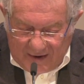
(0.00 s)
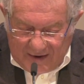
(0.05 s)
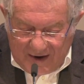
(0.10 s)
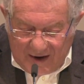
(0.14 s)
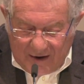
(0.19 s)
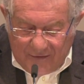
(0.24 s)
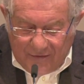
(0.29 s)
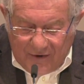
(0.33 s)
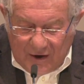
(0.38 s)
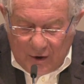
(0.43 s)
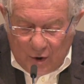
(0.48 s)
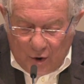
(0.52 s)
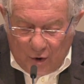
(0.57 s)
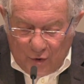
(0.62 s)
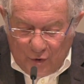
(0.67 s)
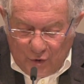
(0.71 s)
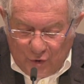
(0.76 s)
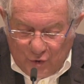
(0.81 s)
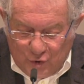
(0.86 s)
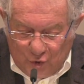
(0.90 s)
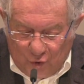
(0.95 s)
David
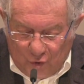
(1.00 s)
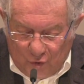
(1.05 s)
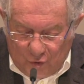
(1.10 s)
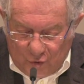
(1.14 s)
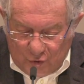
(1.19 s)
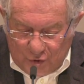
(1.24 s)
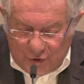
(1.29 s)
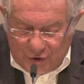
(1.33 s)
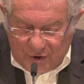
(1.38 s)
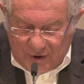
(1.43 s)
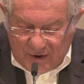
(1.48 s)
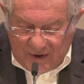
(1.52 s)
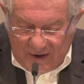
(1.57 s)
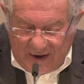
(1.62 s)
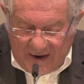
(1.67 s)
Lloyd George,